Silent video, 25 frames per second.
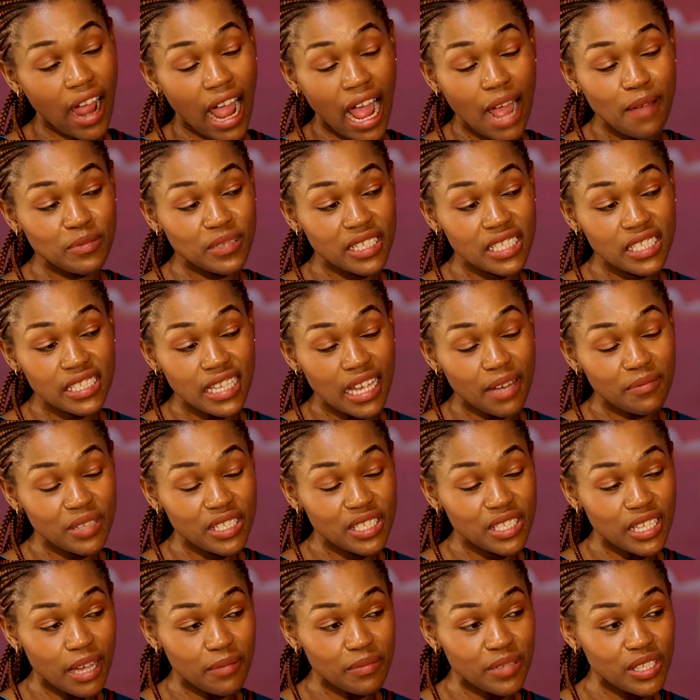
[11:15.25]

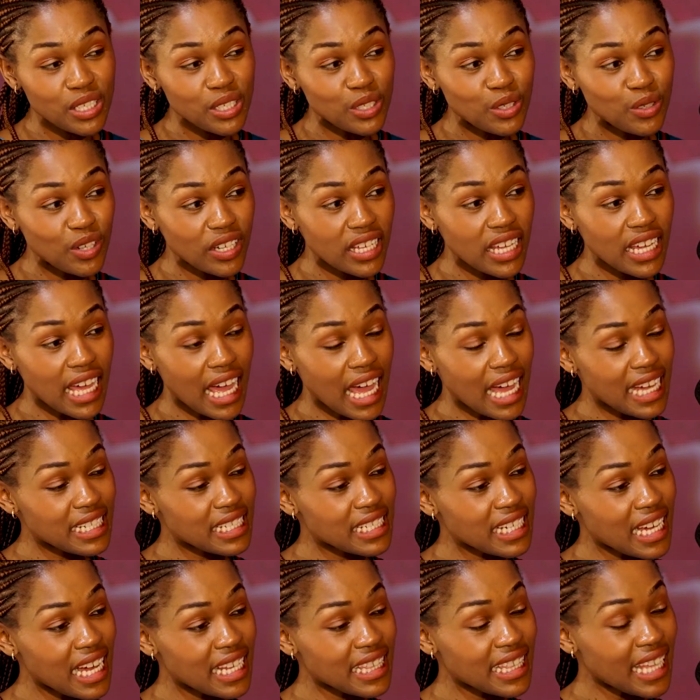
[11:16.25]
I'm just looking at
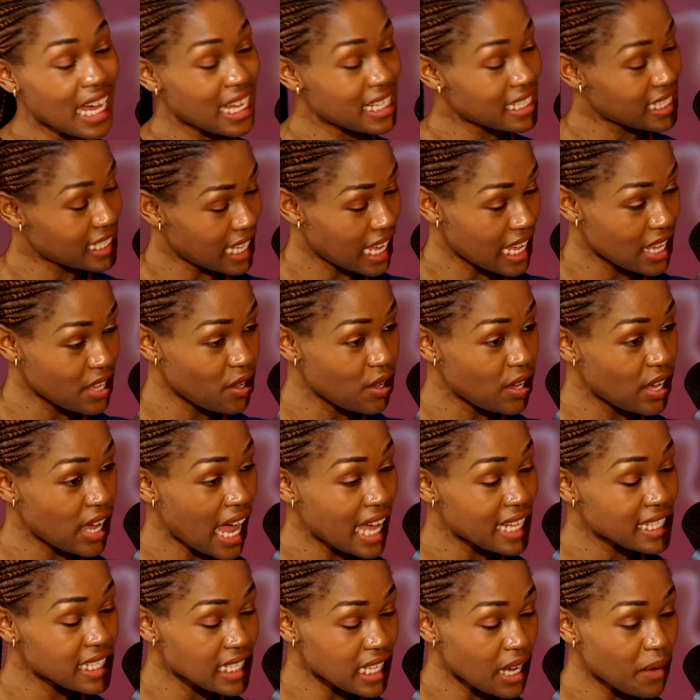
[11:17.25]
the
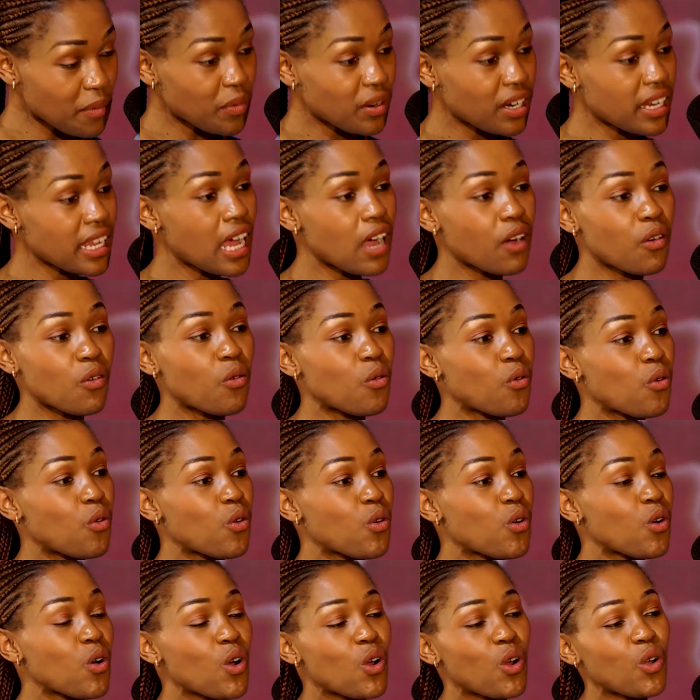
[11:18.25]
ensemble yakho ngoku